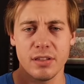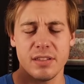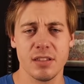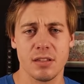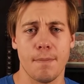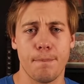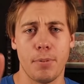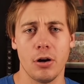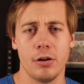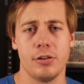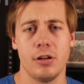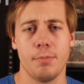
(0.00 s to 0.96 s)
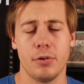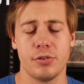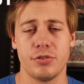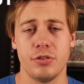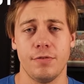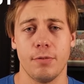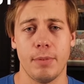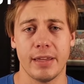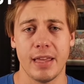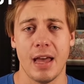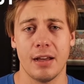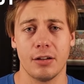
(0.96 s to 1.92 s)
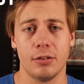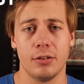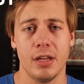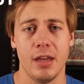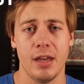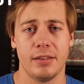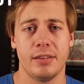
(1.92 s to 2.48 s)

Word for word: So this is part number two for my Kaggle